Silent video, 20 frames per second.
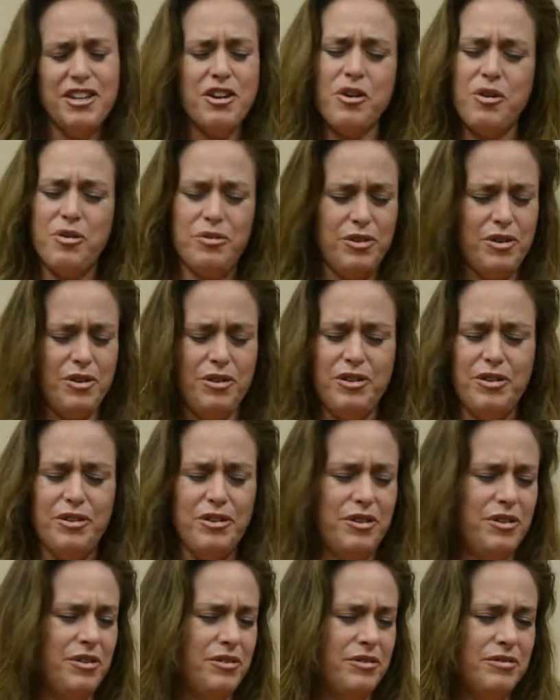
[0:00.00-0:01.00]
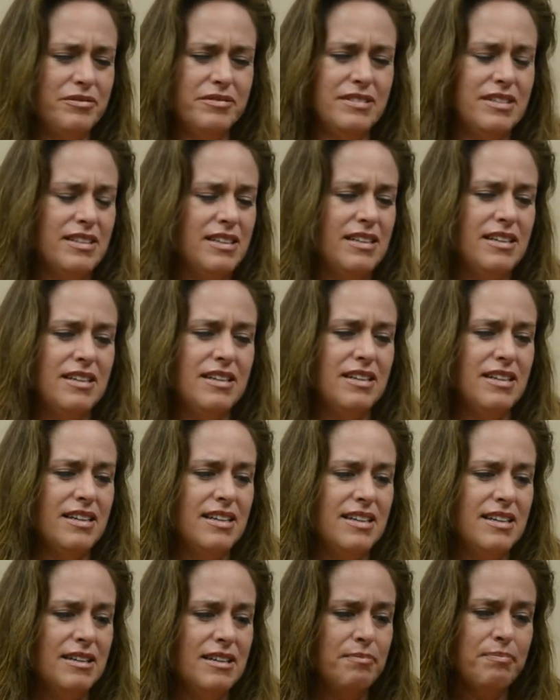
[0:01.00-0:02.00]
No, no, no, no.
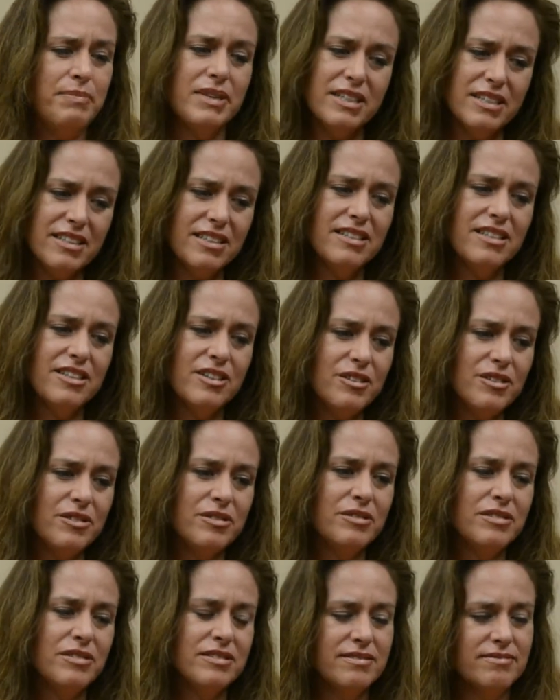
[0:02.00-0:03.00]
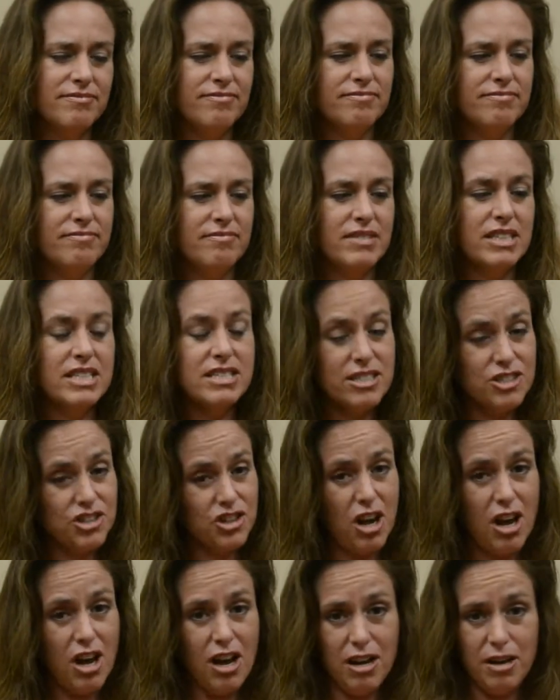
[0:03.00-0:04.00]
But, you know, this
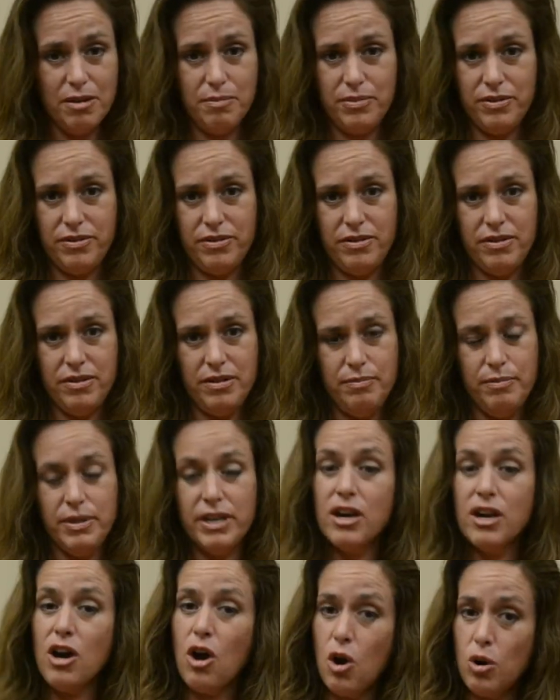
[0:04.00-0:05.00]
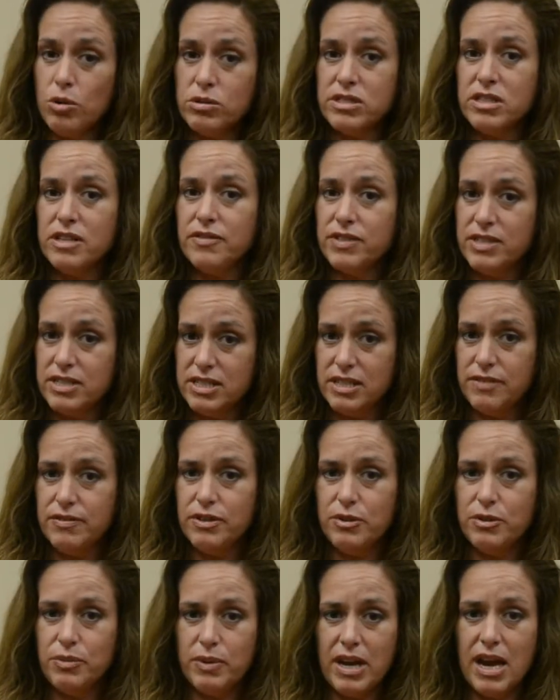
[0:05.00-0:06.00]
job, being a host of a
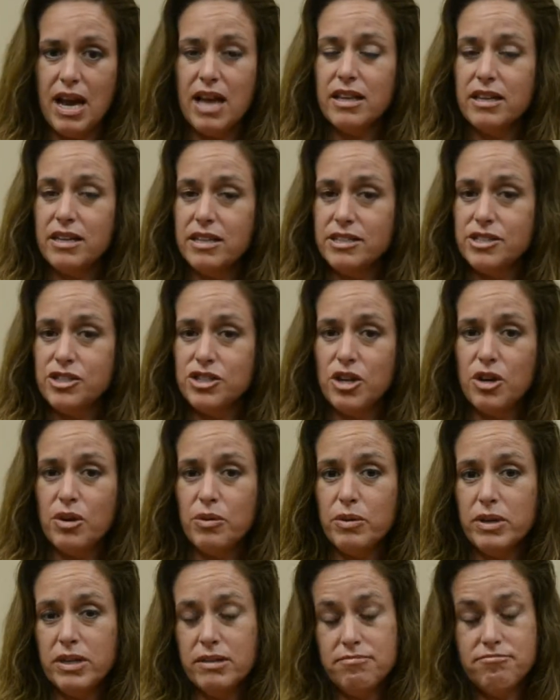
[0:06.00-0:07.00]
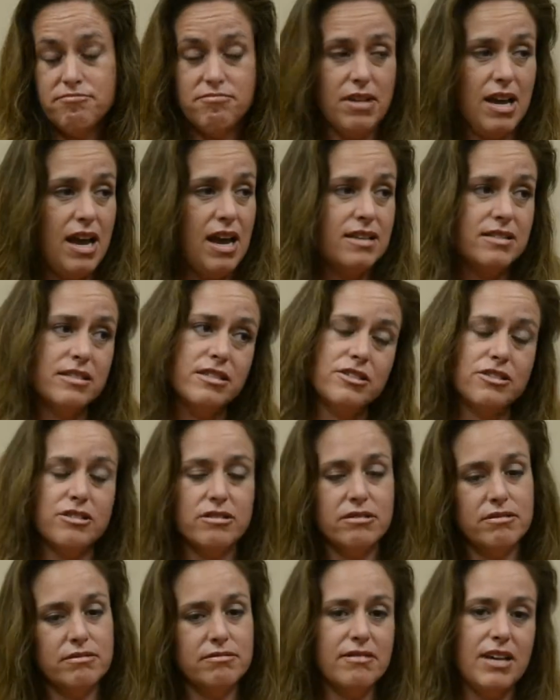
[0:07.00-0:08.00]
TV reality show, it has a
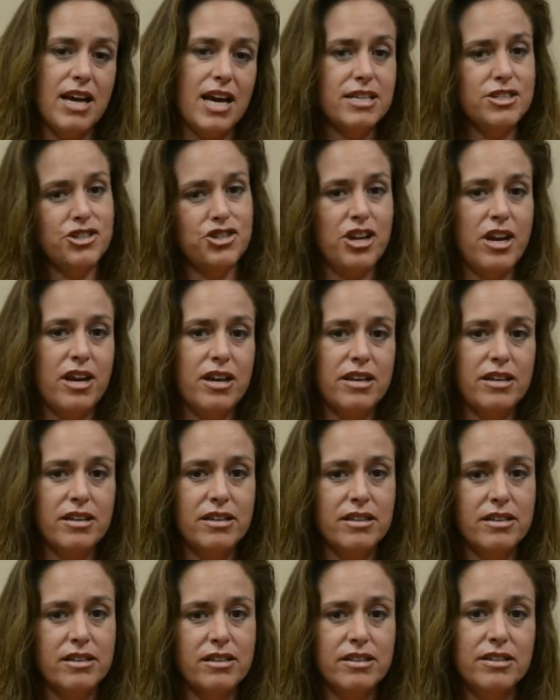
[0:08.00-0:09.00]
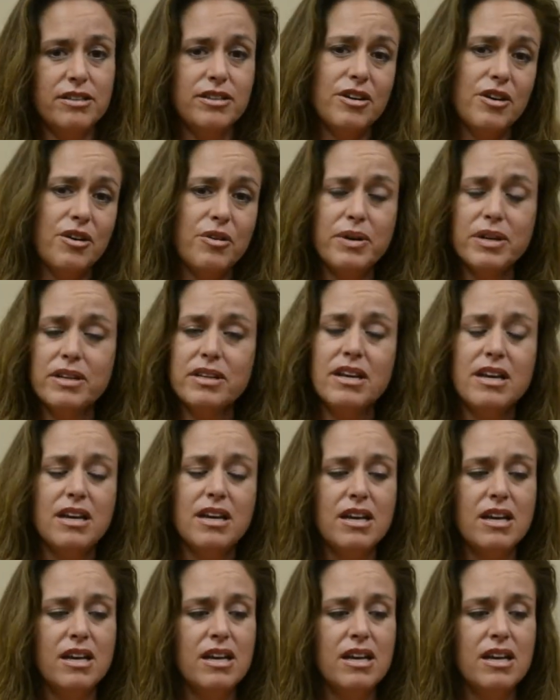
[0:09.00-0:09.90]
certain cachet, you know, and